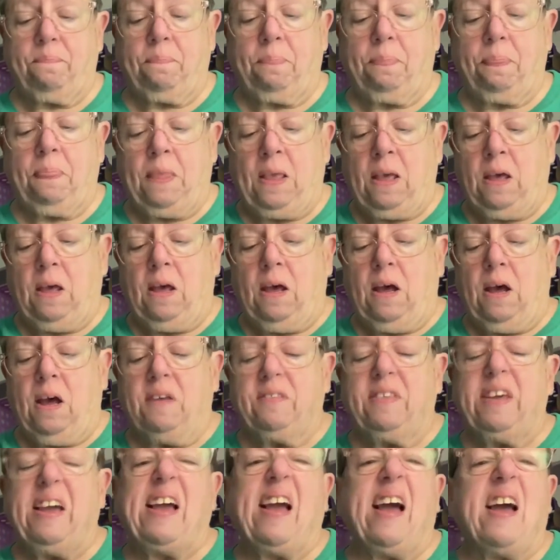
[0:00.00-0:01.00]
to do
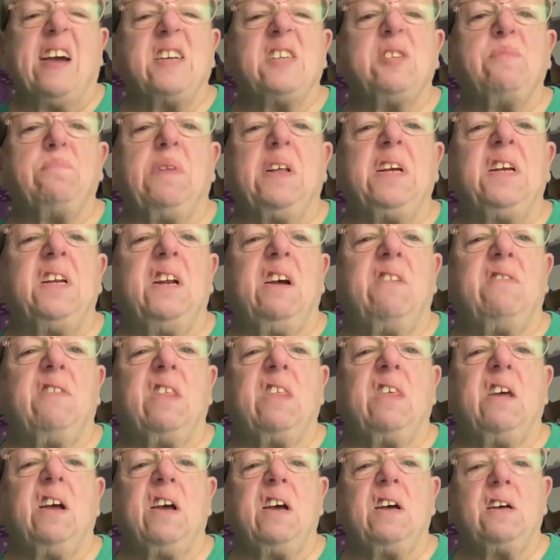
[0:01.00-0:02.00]
a magic
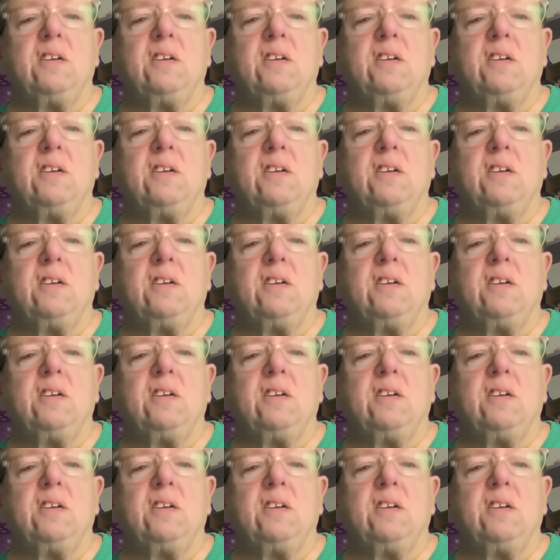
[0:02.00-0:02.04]
circle.